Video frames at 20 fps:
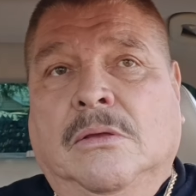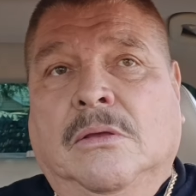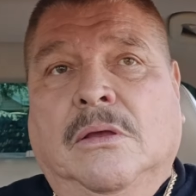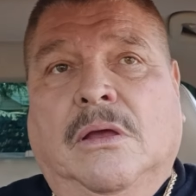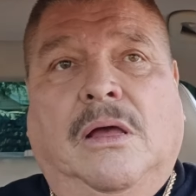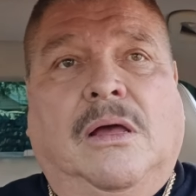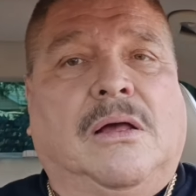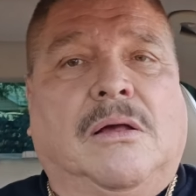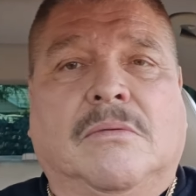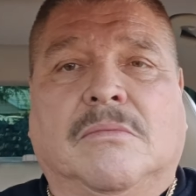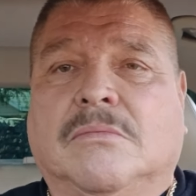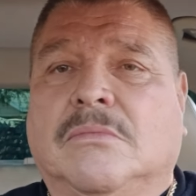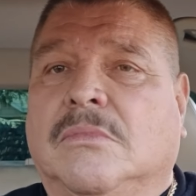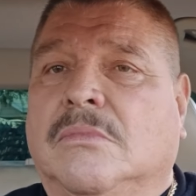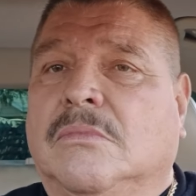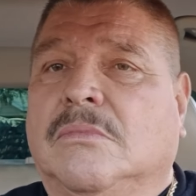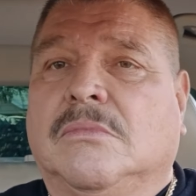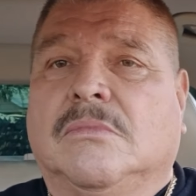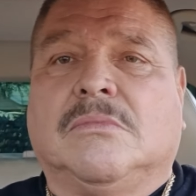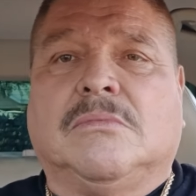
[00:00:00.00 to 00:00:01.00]
Uh,
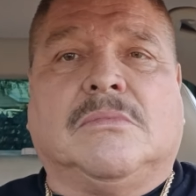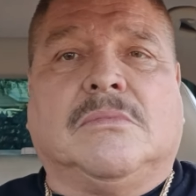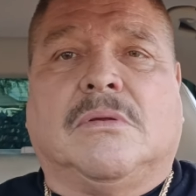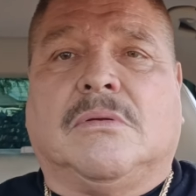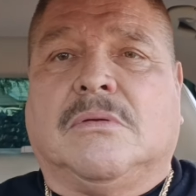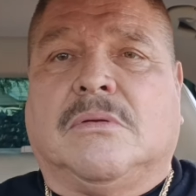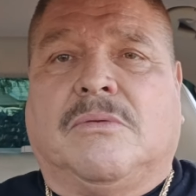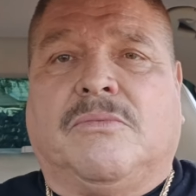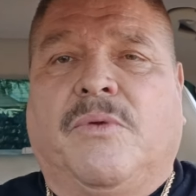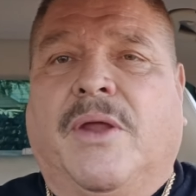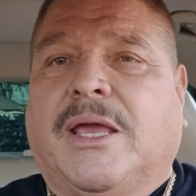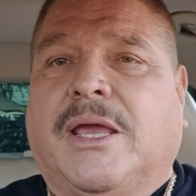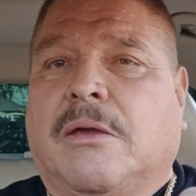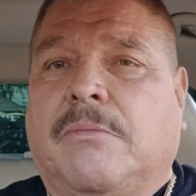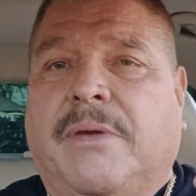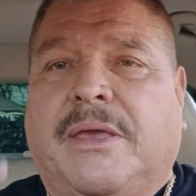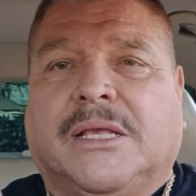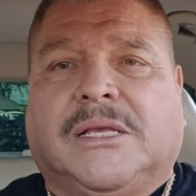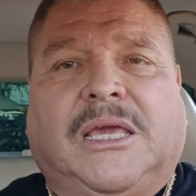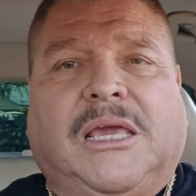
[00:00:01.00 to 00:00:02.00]

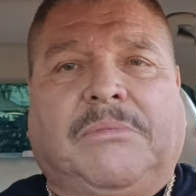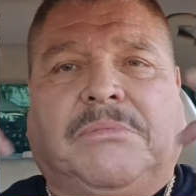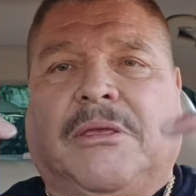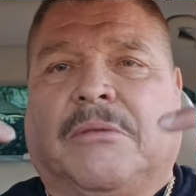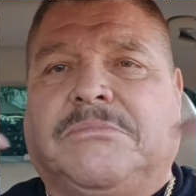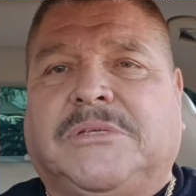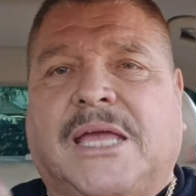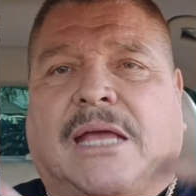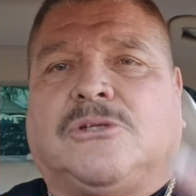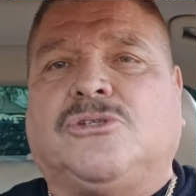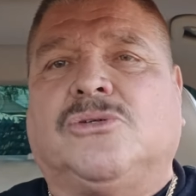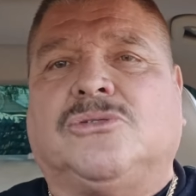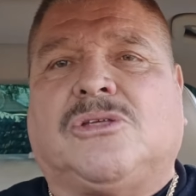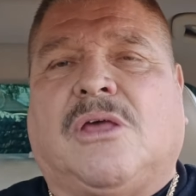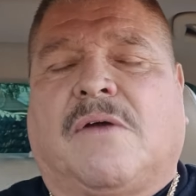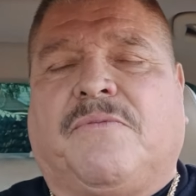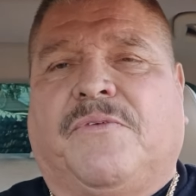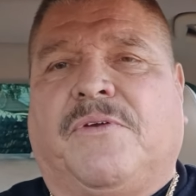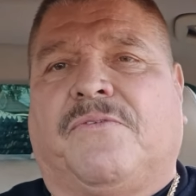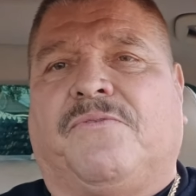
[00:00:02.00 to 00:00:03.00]
recommend keep them tattoos
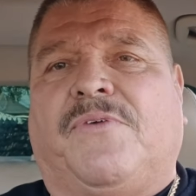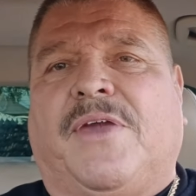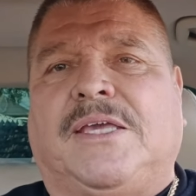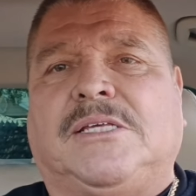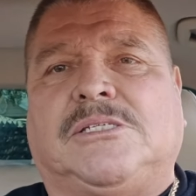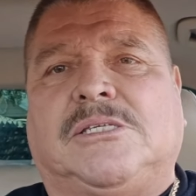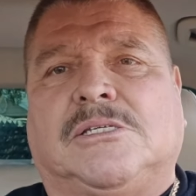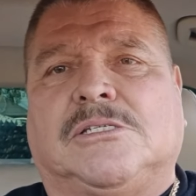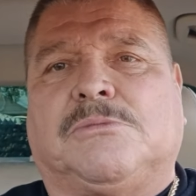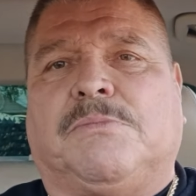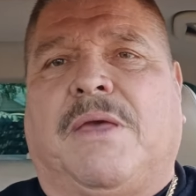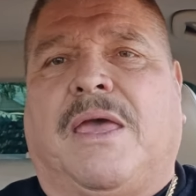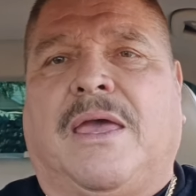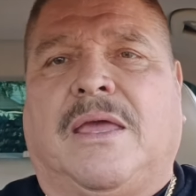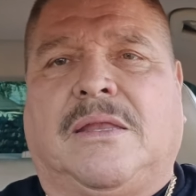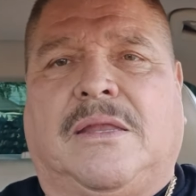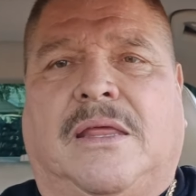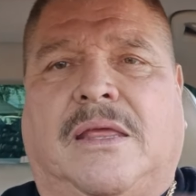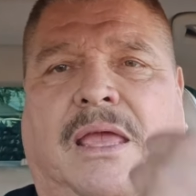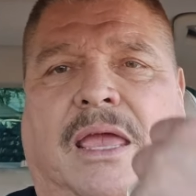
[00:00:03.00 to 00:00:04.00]
off your faces,
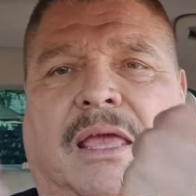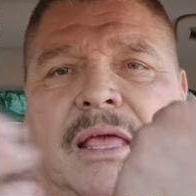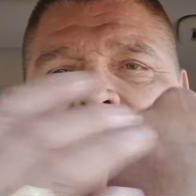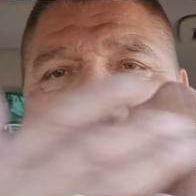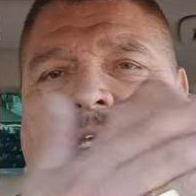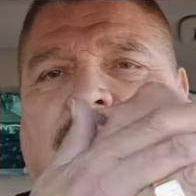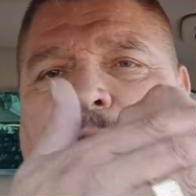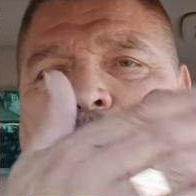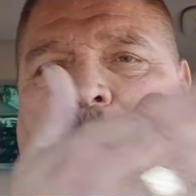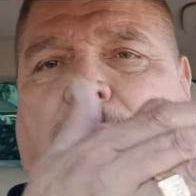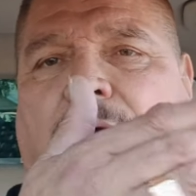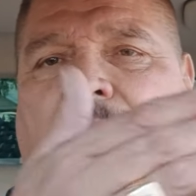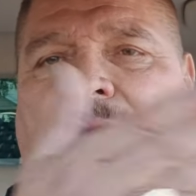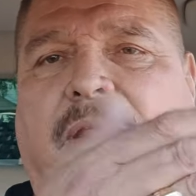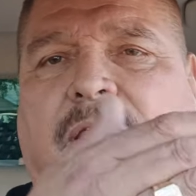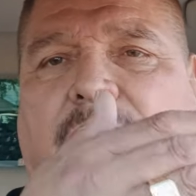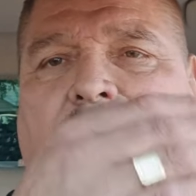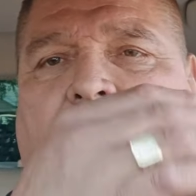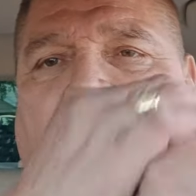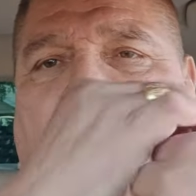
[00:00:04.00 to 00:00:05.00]
man, and this part
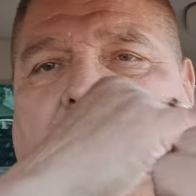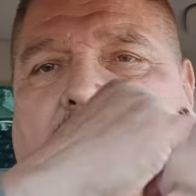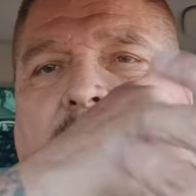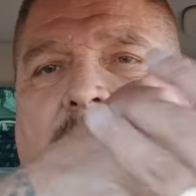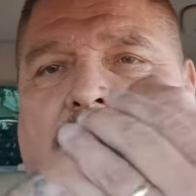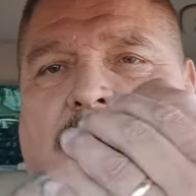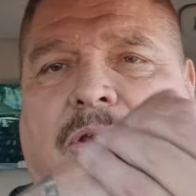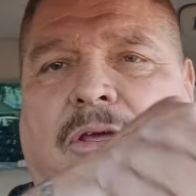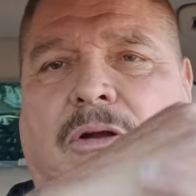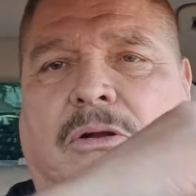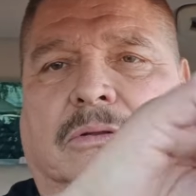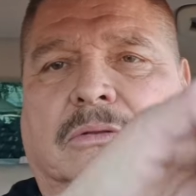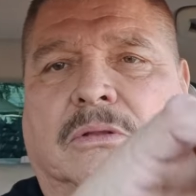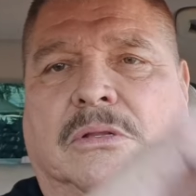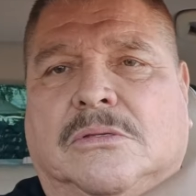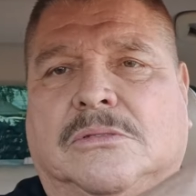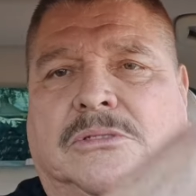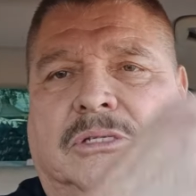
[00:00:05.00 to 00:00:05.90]
of your, you know.